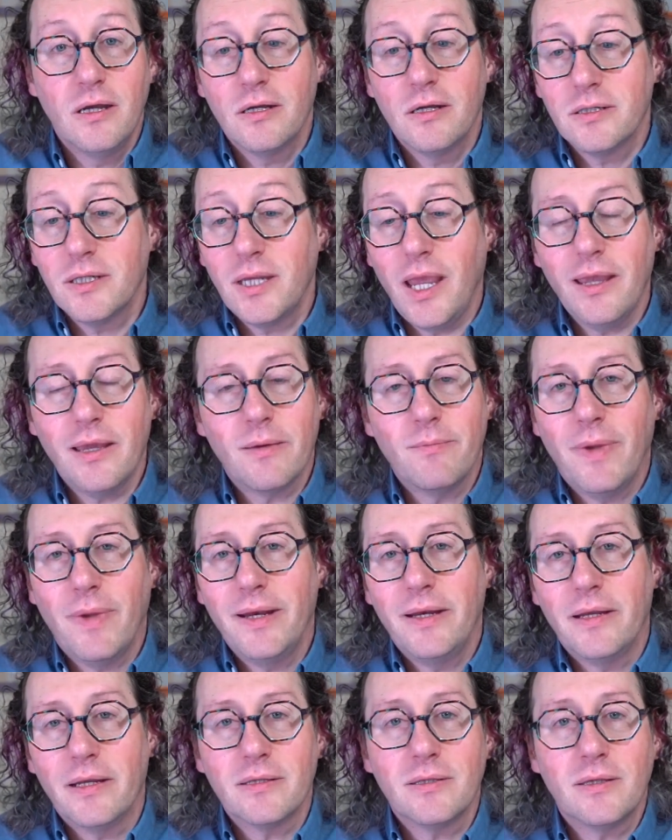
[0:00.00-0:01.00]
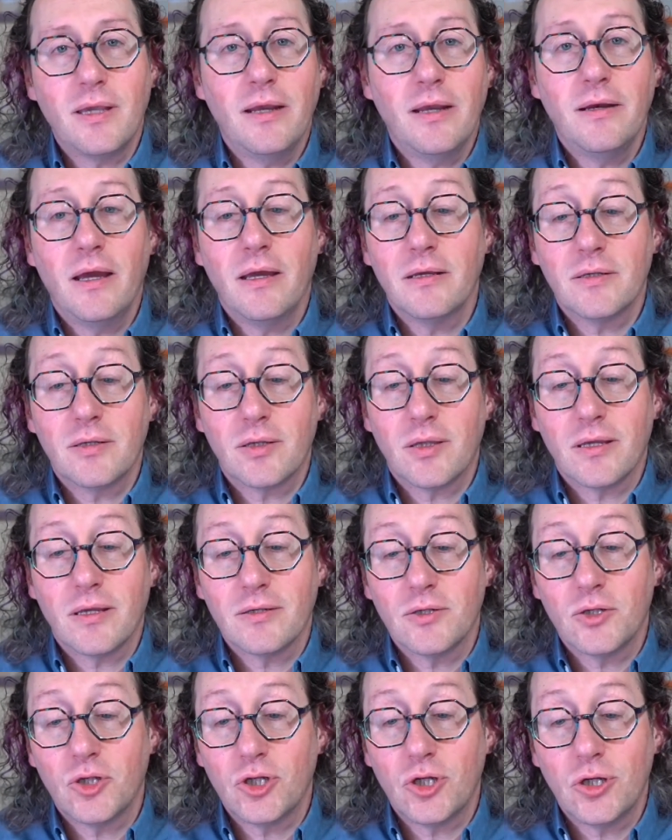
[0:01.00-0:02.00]
take a minute, say nice
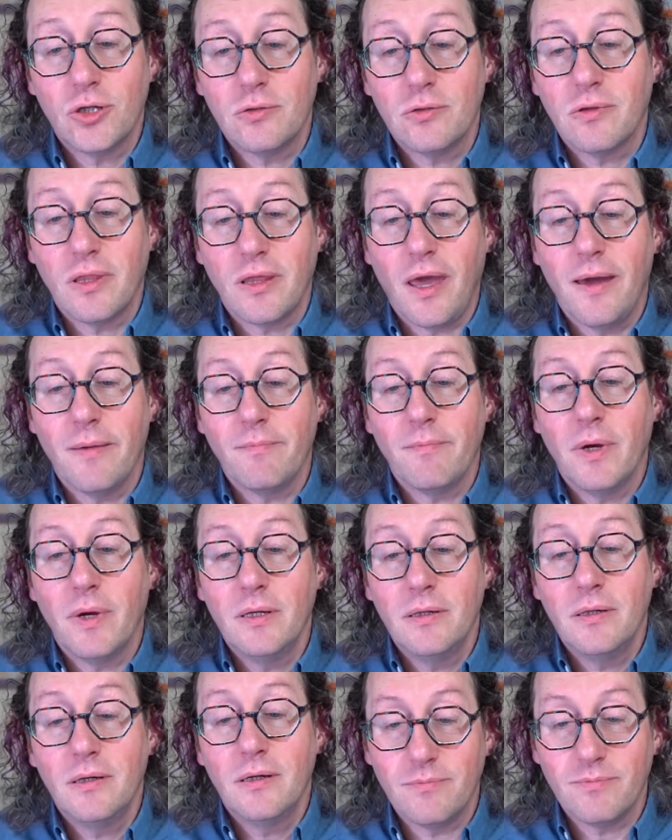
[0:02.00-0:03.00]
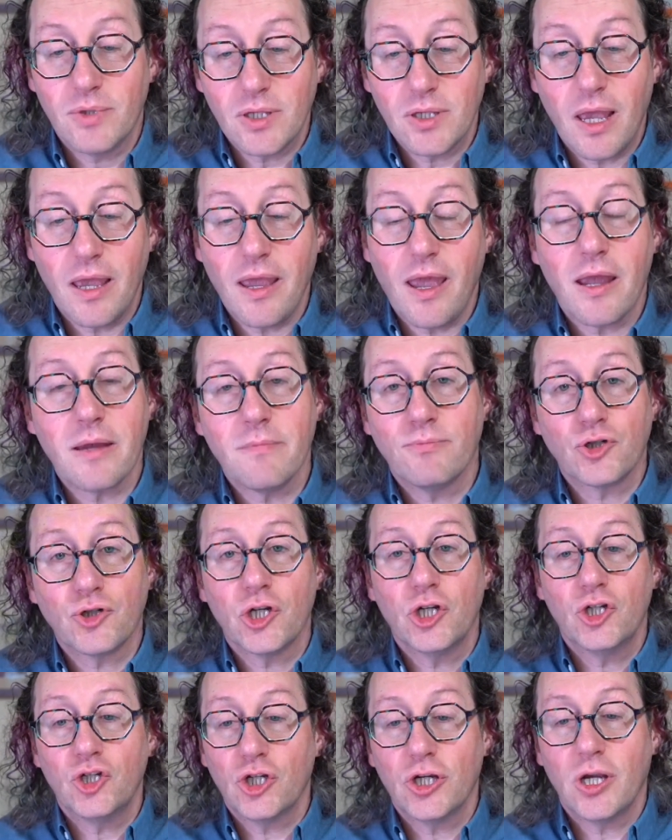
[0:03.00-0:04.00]
things to them. Say, I
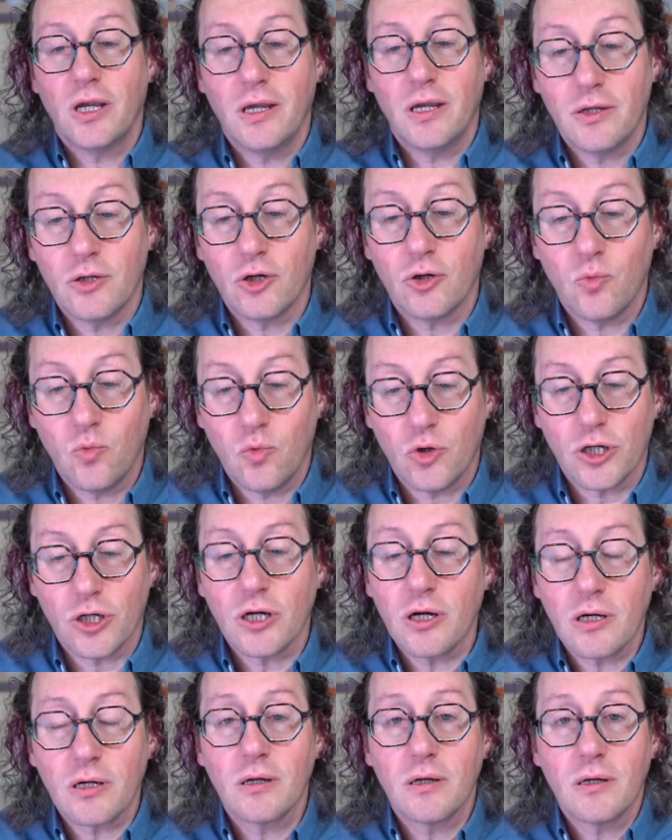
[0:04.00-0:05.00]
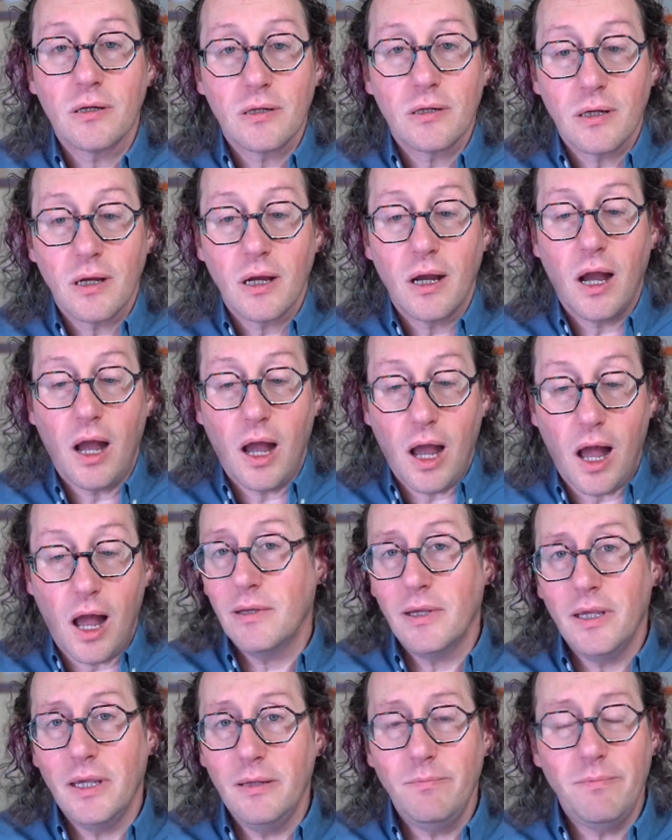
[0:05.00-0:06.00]
appreciate your work.
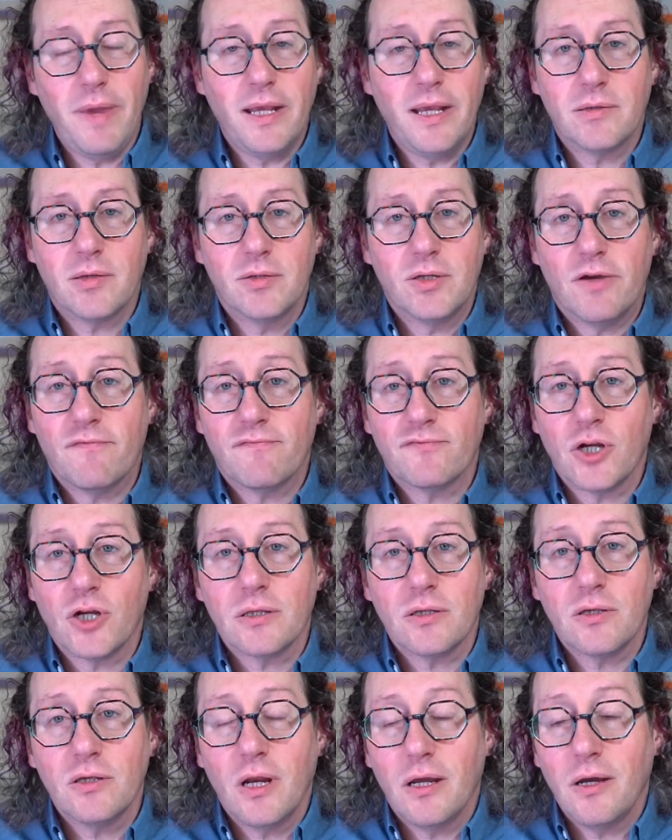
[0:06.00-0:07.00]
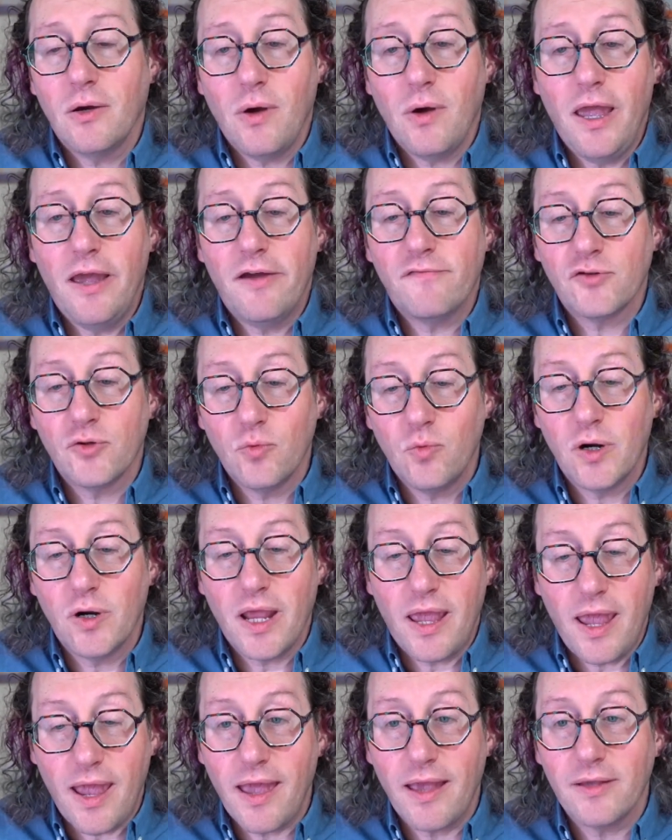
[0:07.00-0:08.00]
It makes a difference. Everyone
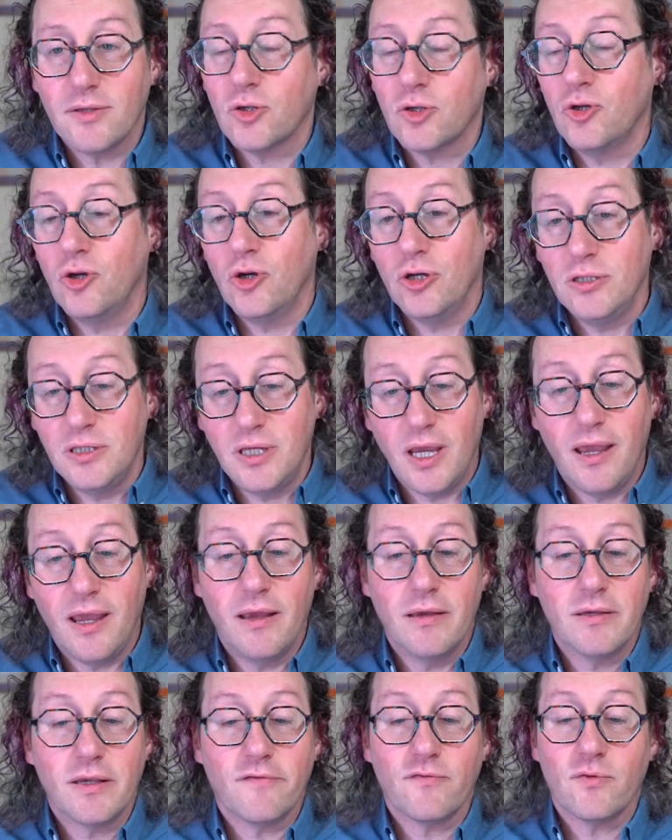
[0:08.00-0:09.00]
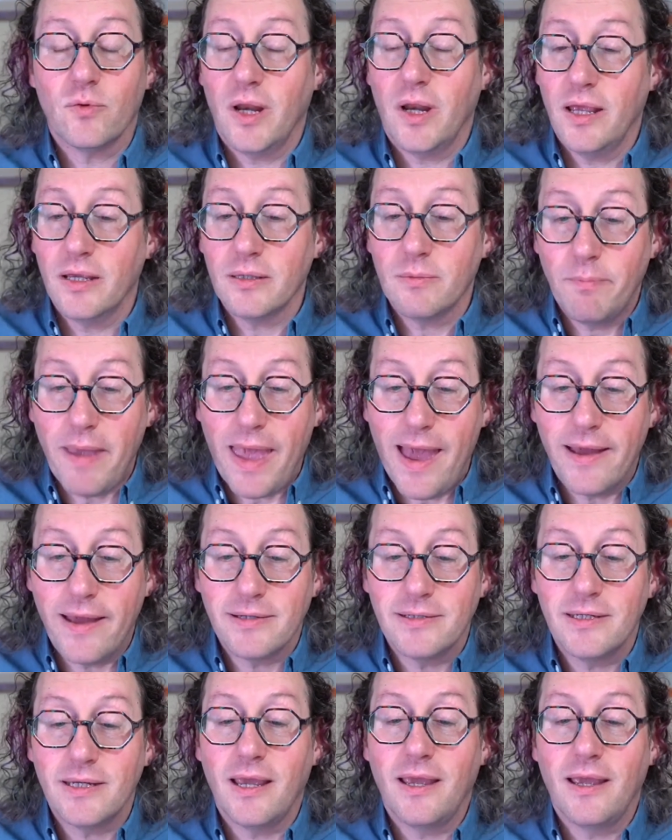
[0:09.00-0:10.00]
has good days, everyone has
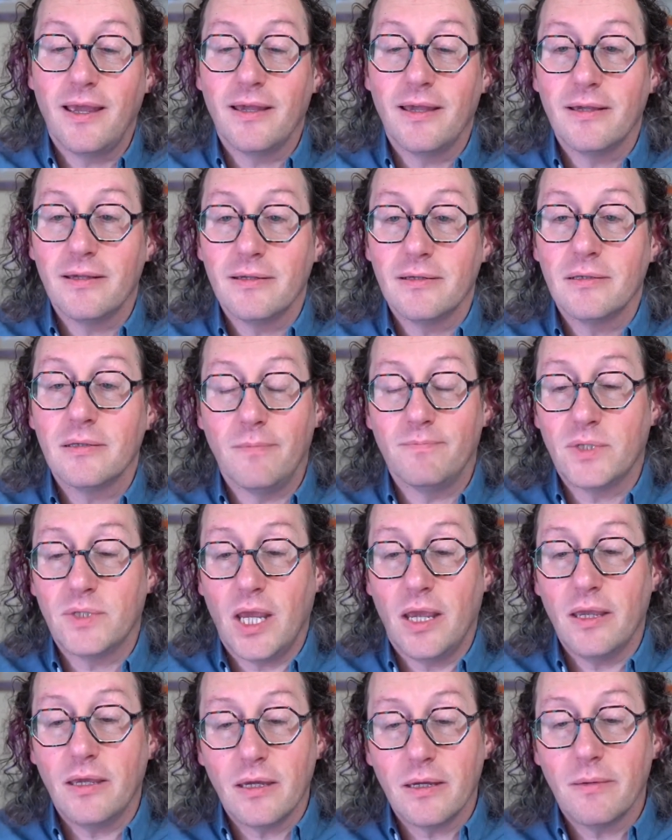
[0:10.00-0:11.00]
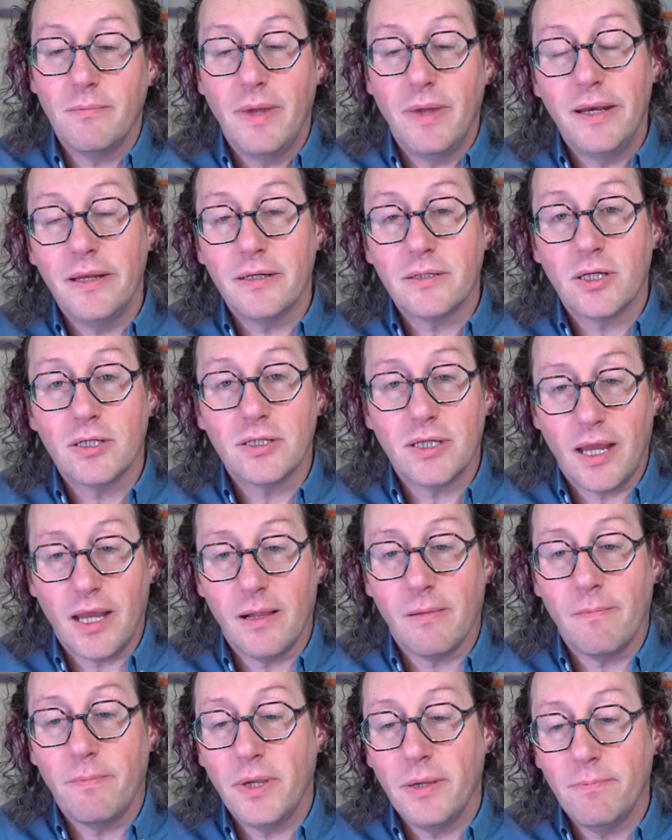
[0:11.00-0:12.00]
bad days. Taking a minute to
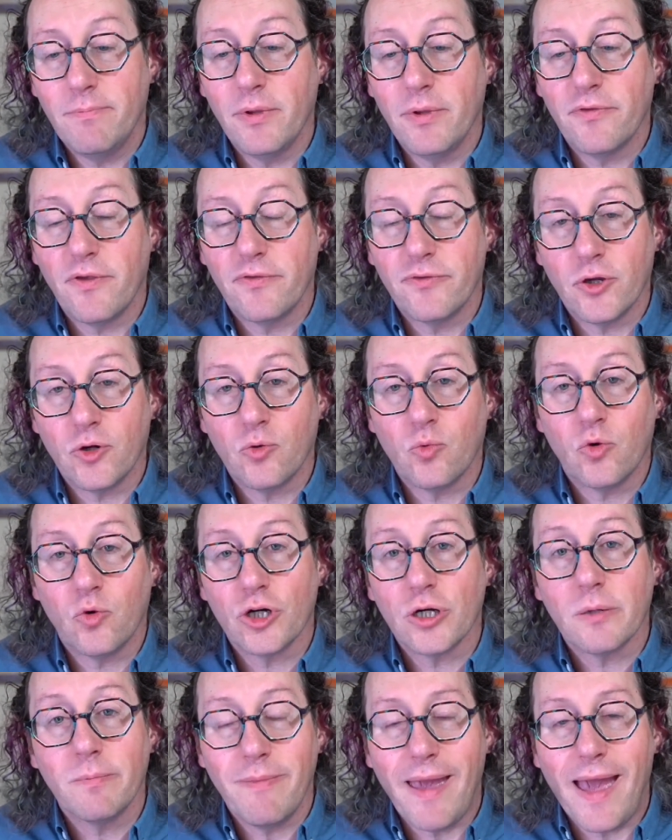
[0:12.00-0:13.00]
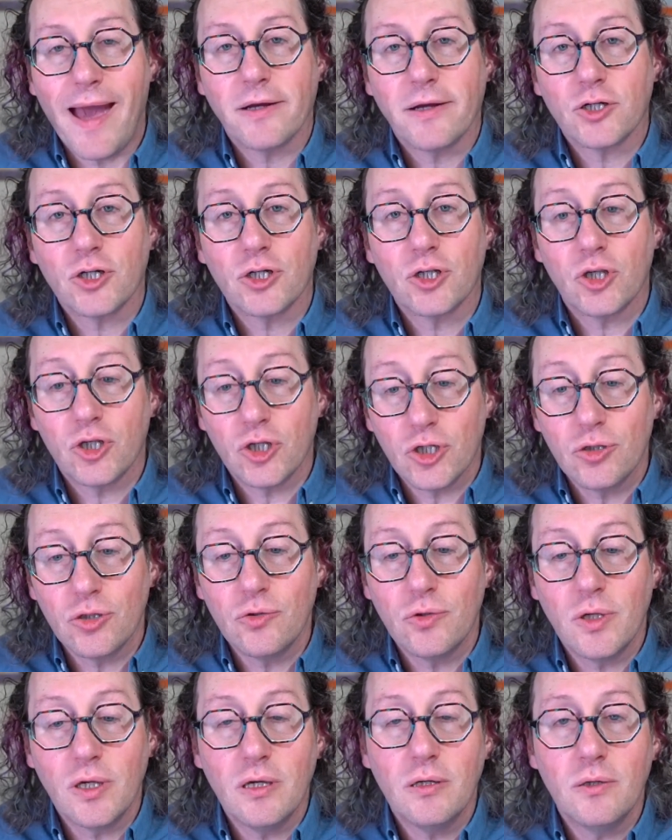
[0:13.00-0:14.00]
tell people that their work matters to
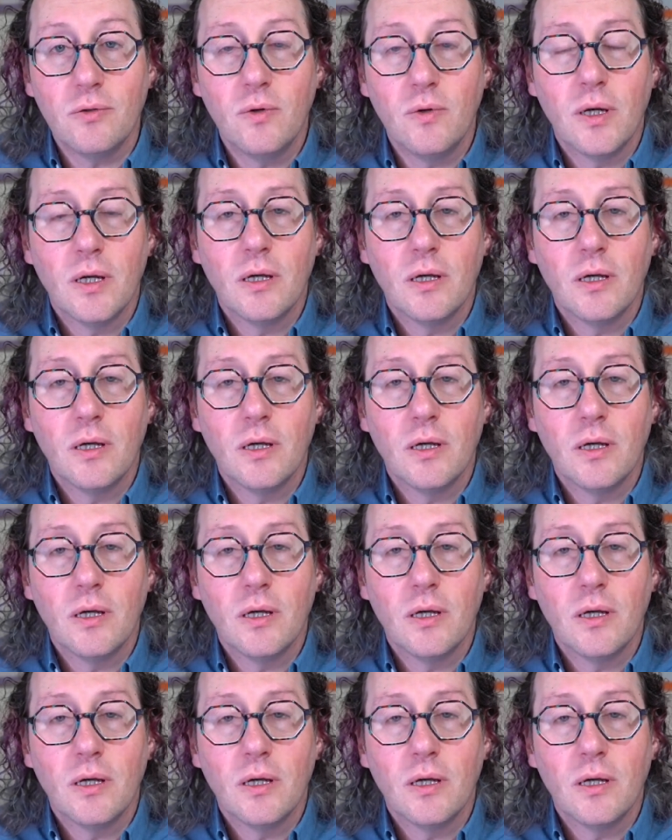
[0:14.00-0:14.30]
you